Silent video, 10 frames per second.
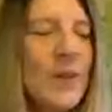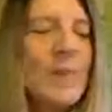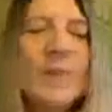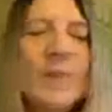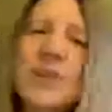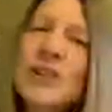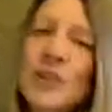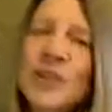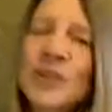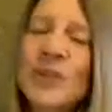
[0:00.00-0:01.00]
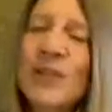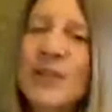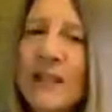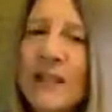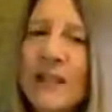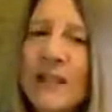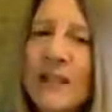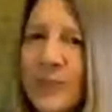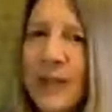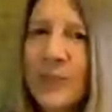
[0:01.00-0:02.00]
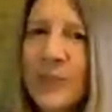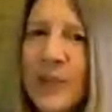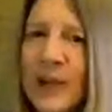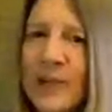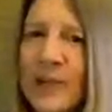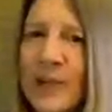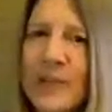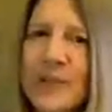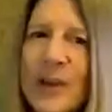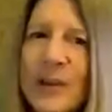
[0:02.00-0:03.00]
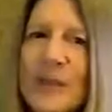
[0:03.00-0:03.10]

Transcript: People don't tend to talk to you unless they're unhappy with something, I think, most of the time.